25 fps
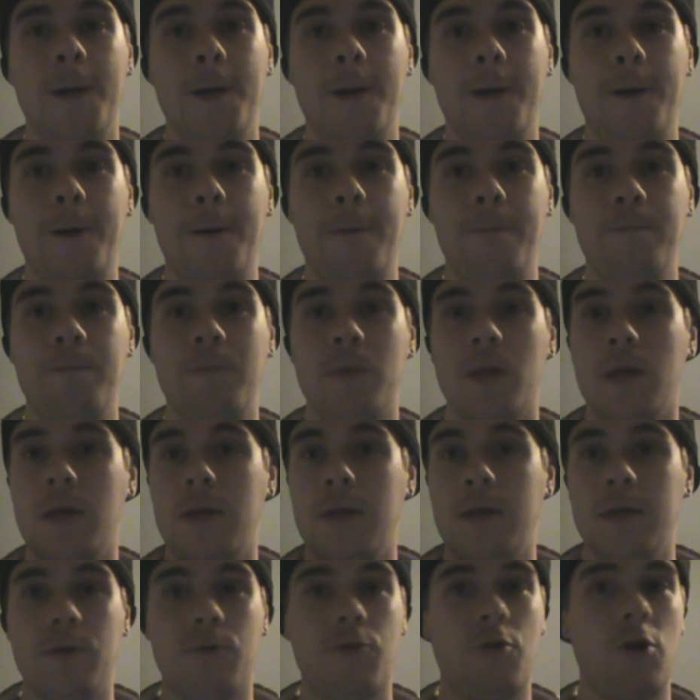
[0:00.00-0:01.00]

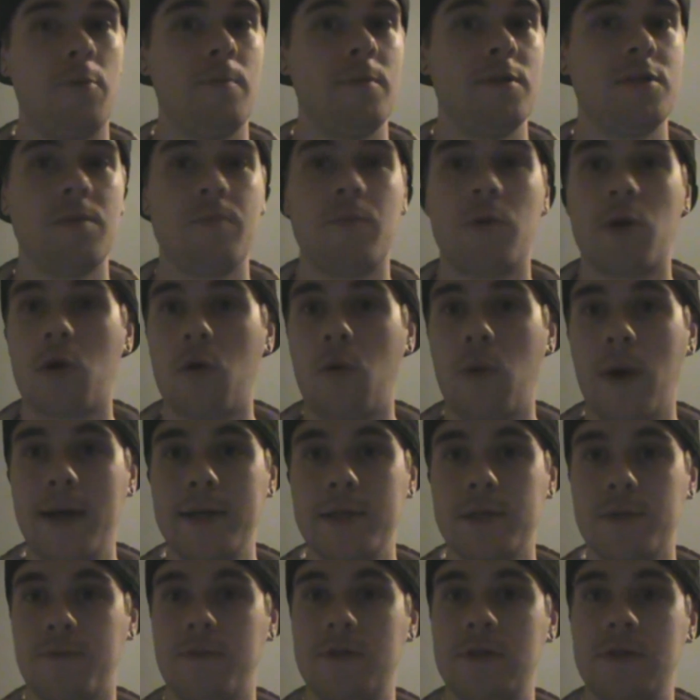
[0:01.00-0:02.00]
throw me some
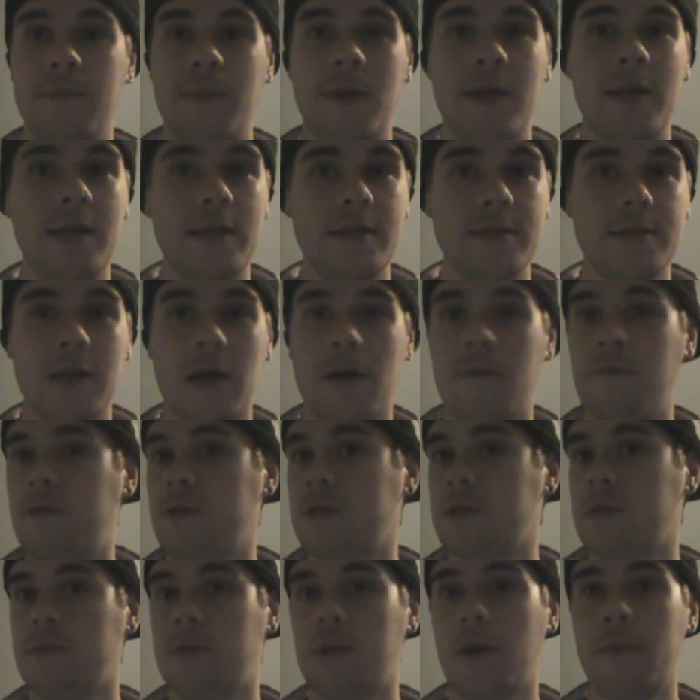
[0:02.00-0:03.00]
requests for some indie stuff
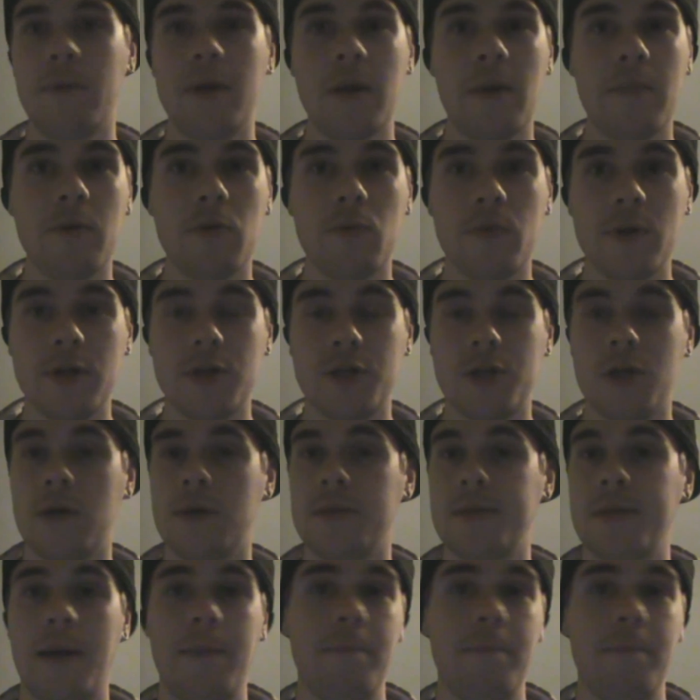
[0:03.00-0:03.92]
or some WWE shows.